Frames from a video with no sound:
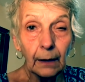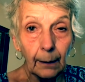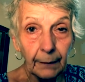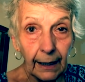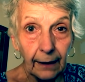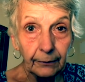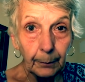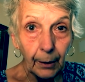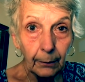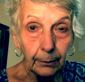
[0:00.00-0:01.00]
I'm gonna have
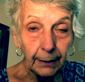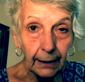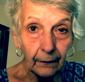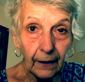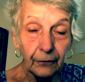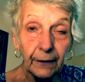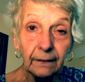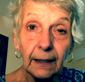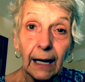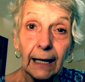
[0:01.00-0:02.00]
to probably get that
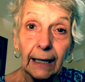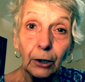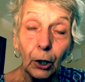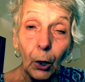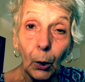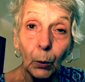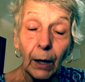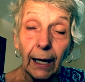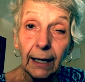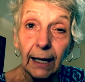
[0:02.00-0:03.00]
fixed. And had I
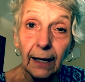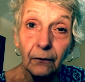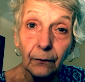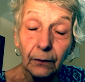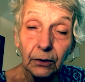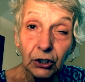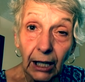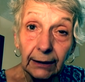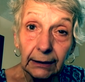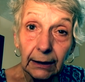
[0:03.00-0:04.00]
known, had I
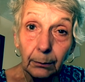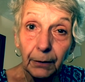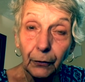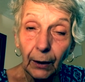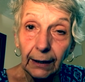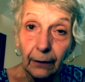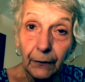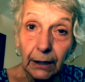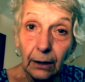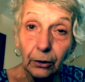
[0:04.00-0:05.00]
checked it before I
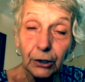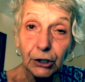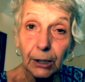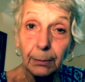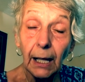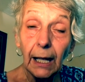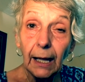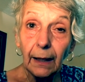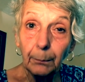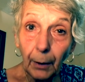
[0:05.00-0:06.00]
left the dealership,
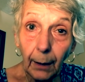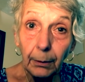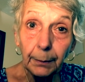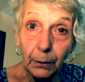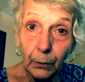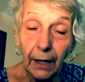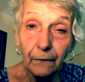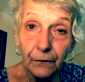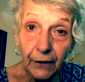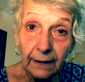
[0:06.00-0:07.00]
they probably would
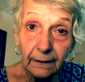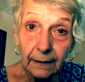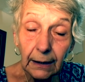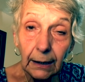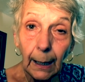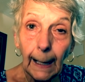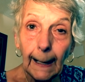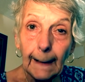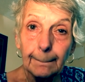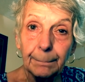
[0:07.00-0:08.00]
have fixed it,
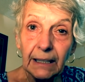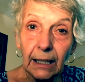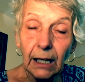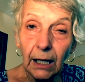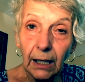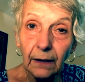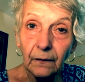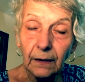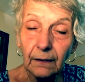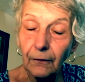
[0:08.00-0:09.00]

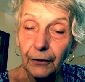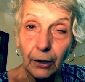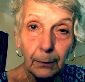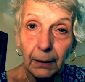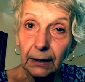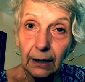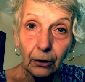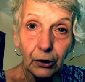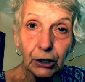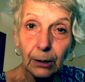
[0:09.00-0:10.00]
because it's a very big
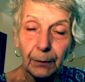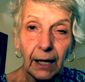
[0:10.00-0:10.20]
dealership.